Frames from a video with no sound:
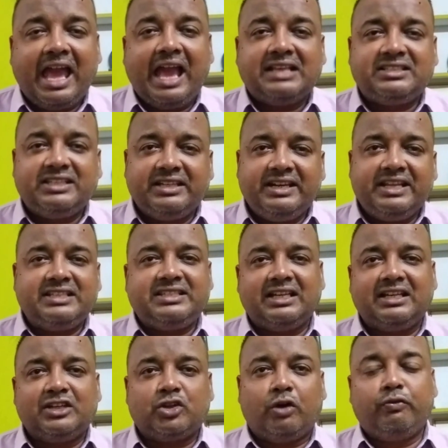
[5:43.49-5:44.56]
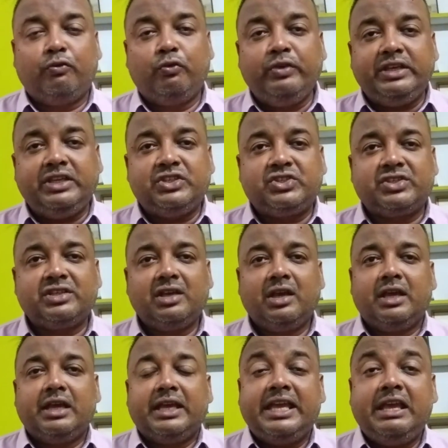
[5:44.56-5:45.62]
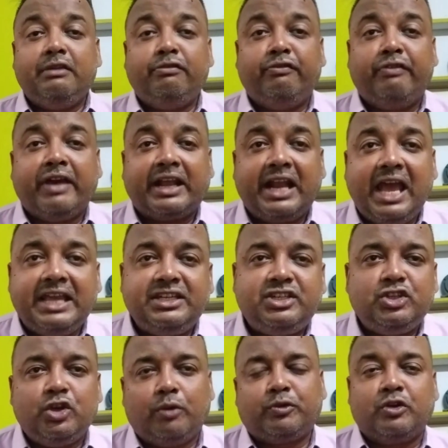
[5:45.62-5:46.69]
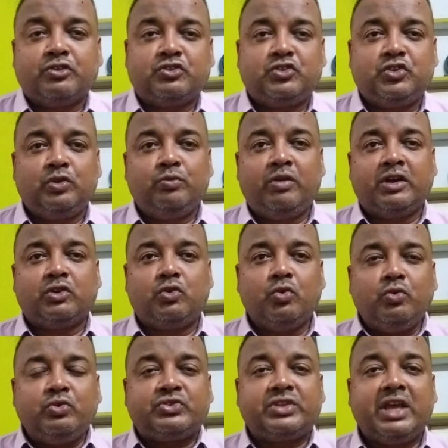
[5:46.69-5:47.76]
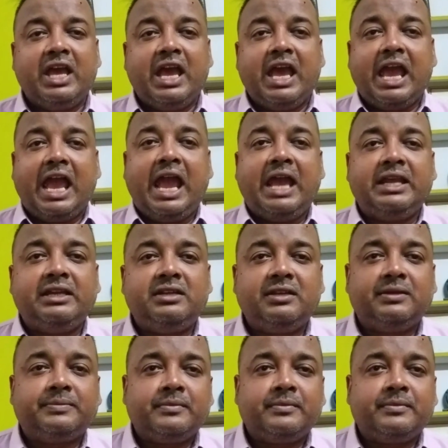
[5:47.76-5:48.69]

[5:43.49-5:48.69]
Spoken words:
as a result of which a variety of consumer goods and